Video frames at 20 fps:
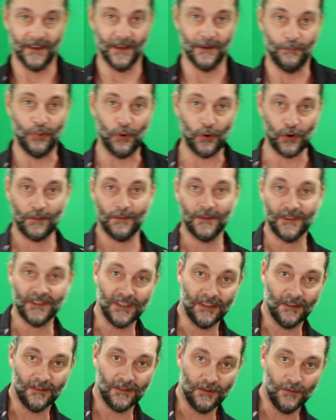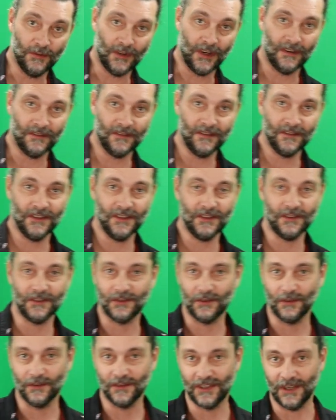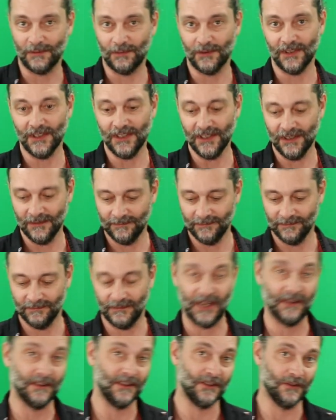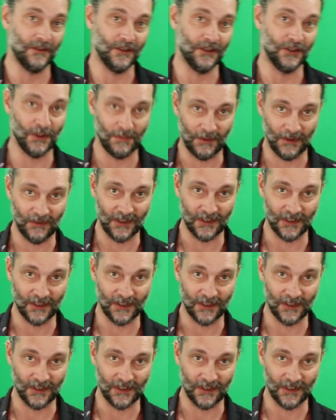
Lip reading: The portable CO2 cartridges are sold separately, mainly due to shipping